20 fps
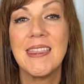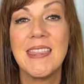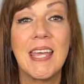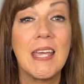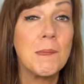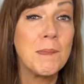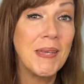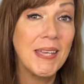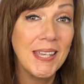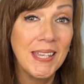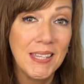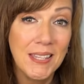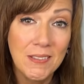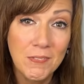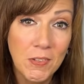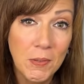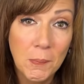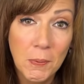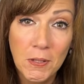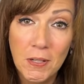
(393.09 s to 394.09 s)
They may
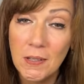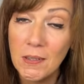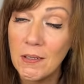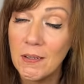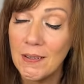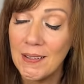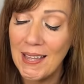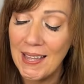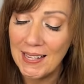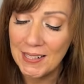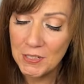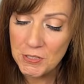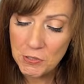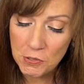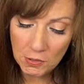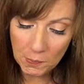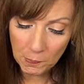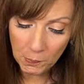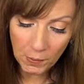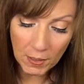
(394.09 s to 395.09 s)
even put a little
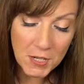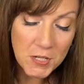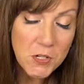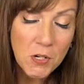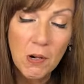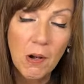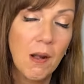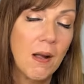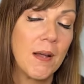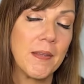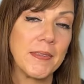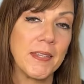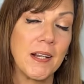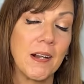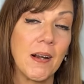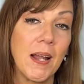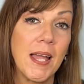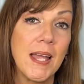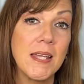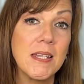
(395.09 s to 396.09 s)
extra pressure on
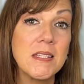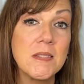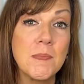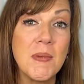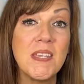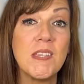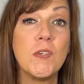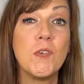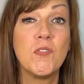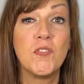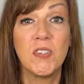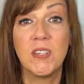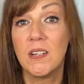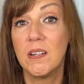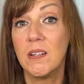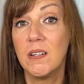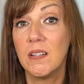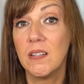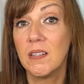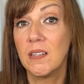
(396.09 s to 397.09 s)
there and make you
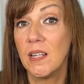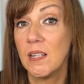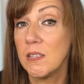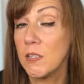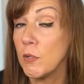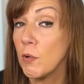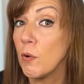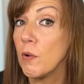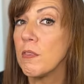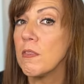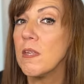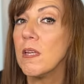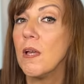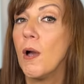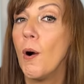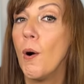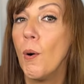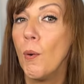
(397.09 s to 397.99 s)
feel like you're the